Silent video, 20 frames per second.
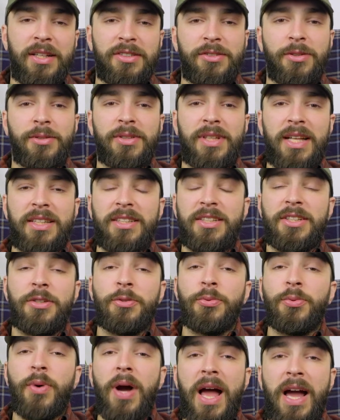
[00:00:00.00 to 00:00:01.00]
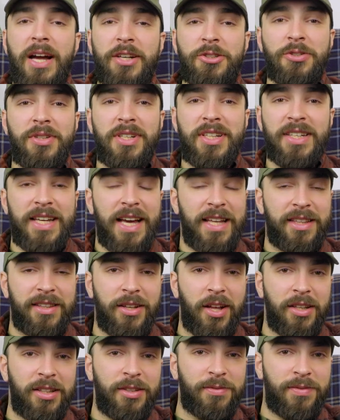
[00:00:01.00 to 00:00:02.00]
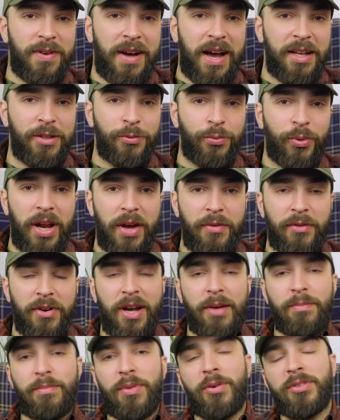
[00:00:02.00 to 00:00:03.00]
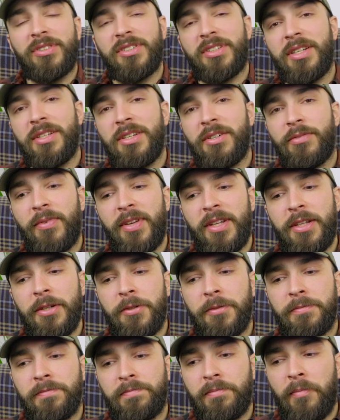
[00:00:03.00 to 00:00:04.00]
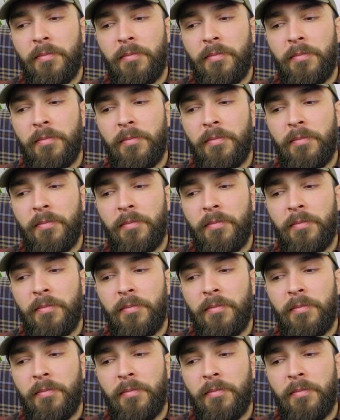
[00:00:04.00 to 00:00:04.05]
so that you actually get notified whenever I post a new video.